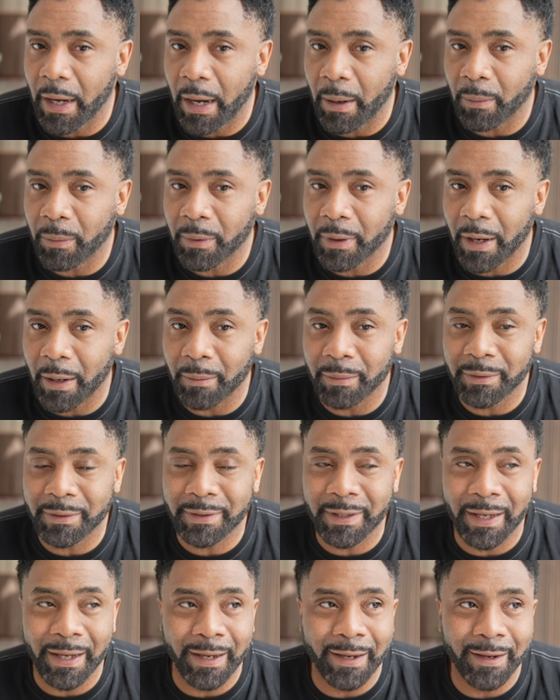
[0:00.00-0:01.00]
Uh, I would I would
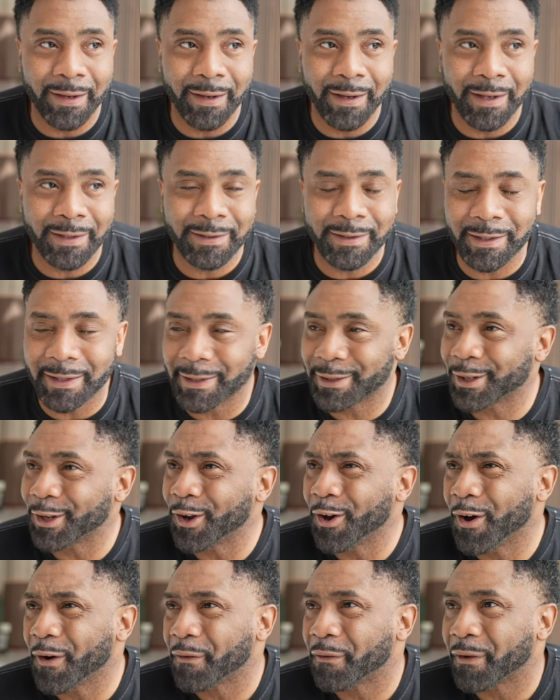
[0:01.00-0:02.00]
say it's it's a
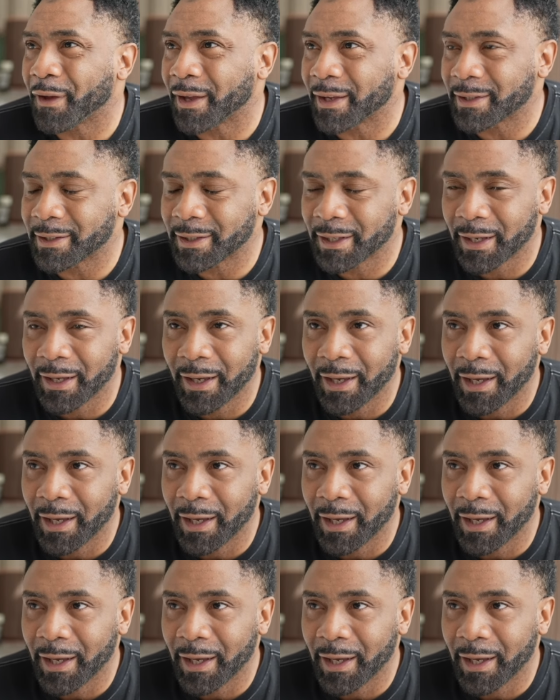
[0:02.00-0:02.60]
lot of things.